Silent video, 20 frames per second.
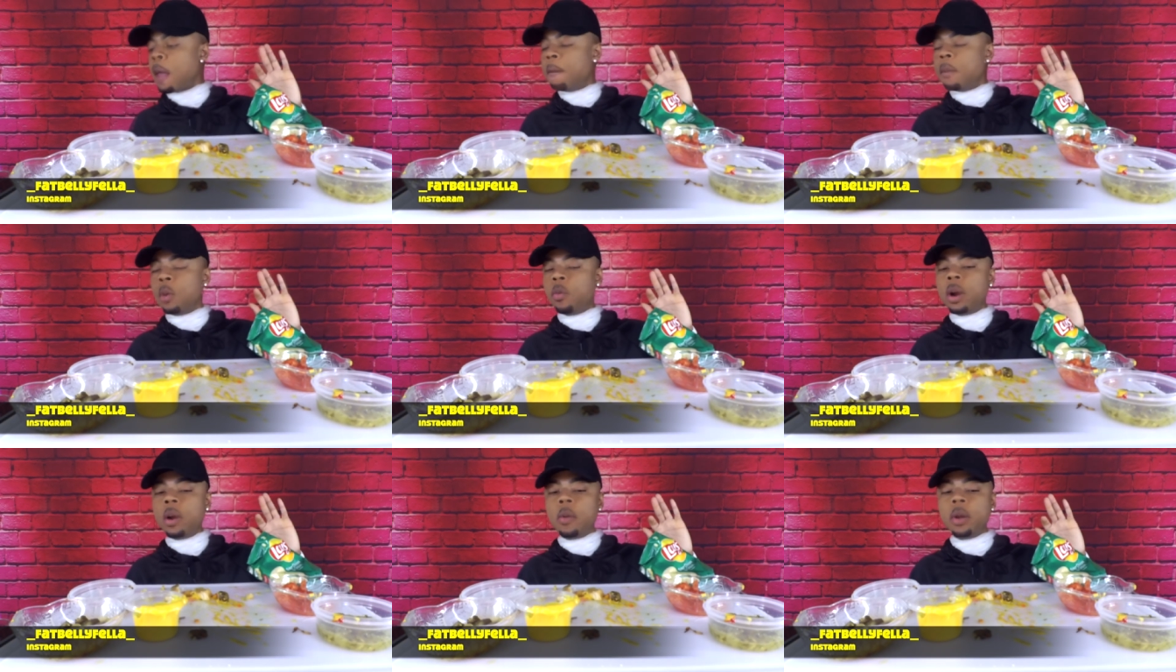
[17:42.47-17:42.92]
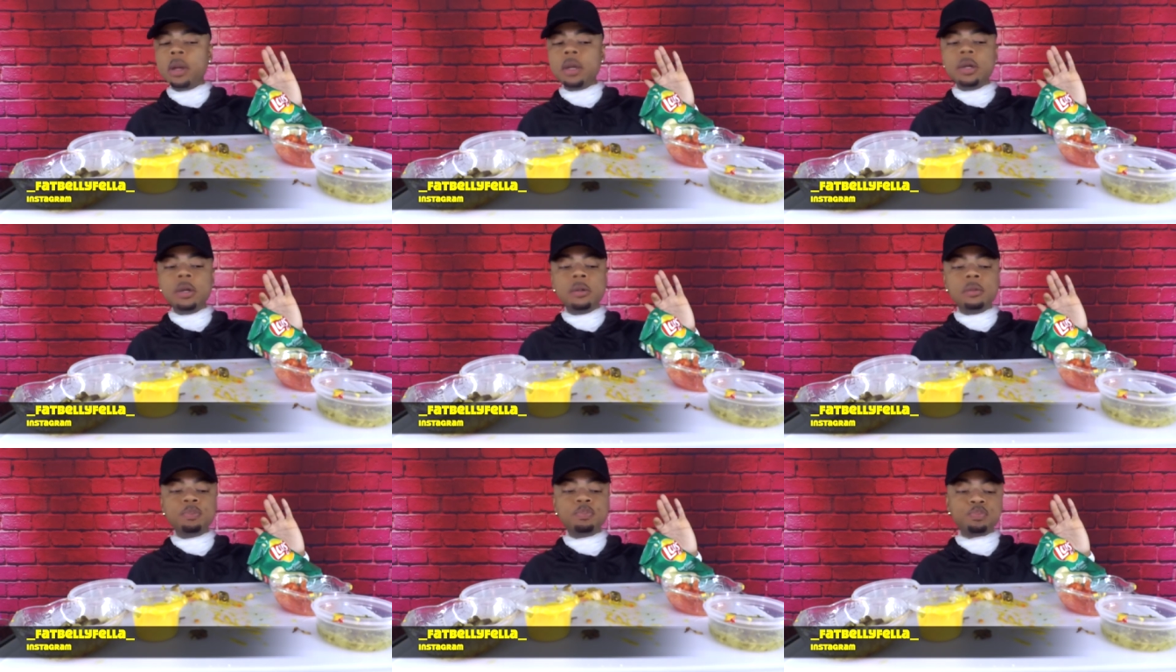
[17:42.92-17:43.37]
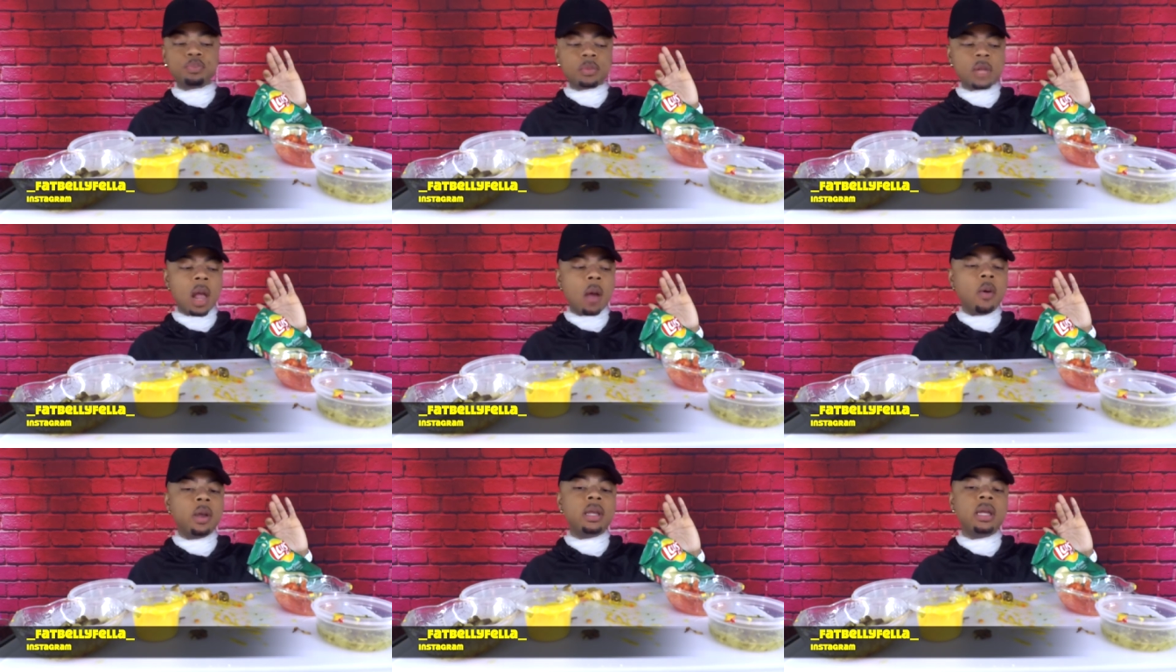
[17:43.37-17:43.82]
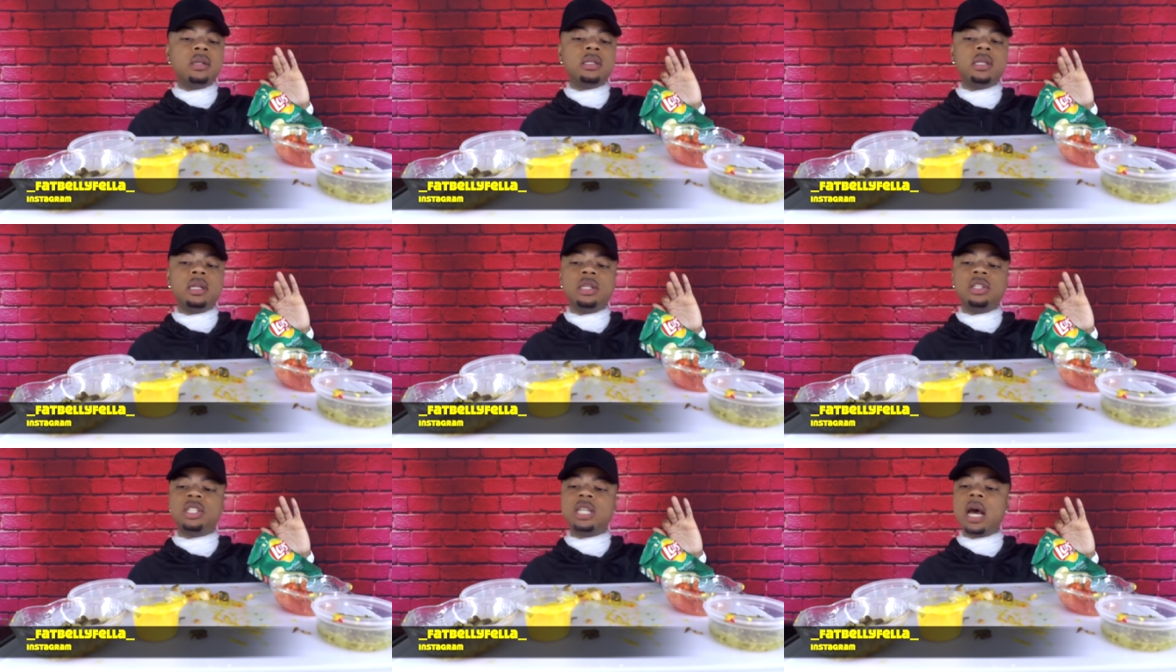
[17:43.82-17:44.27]
But what I want to do, I want to get
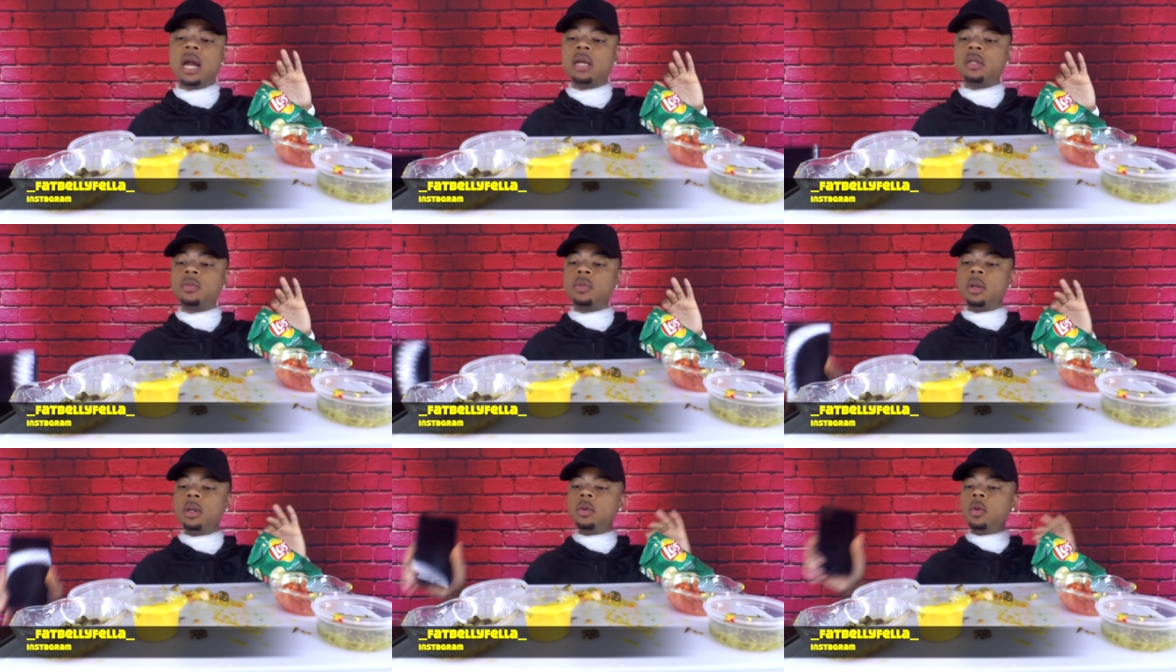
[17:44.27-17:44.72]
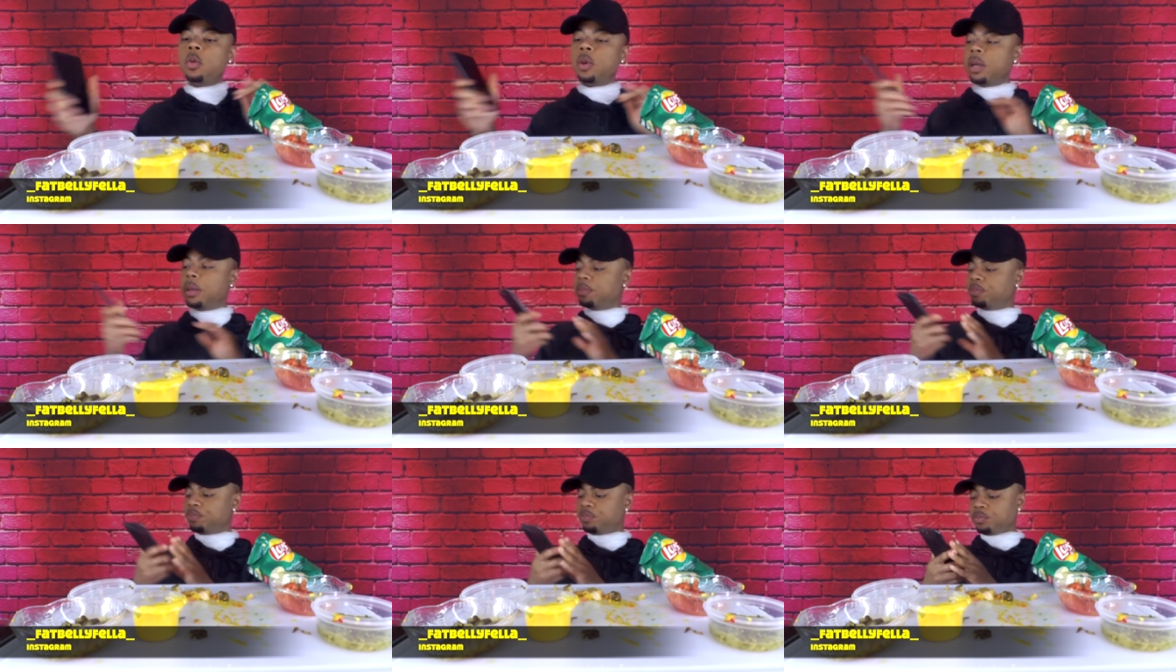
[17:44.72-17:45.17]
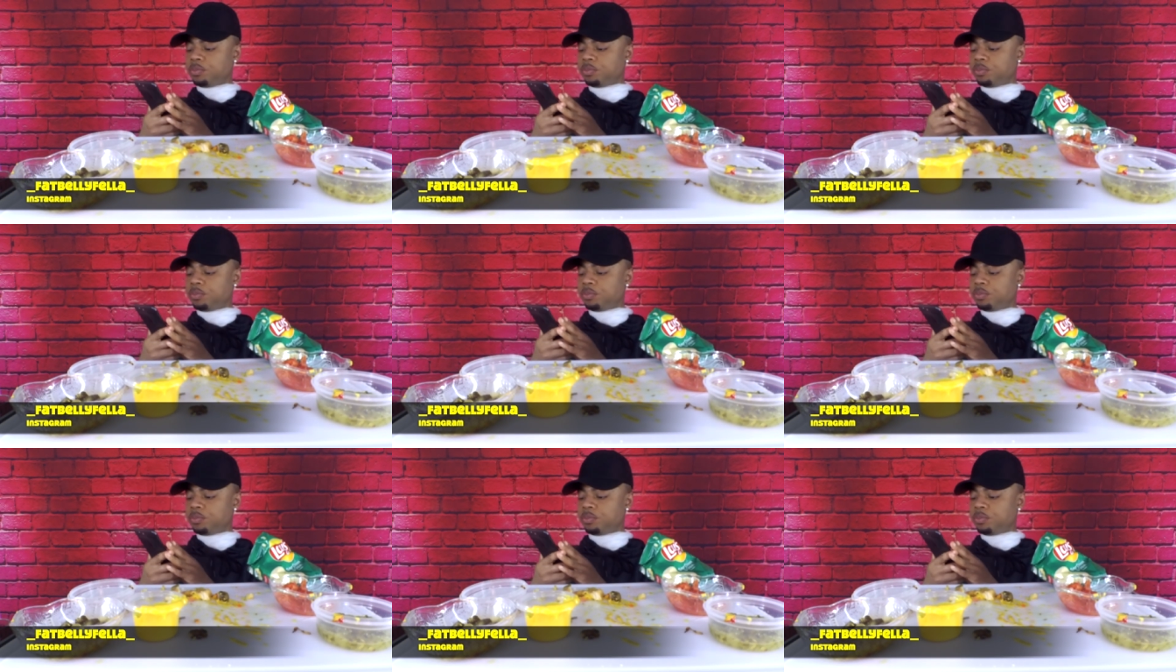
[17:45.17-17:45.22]
to these shout-outs really quick.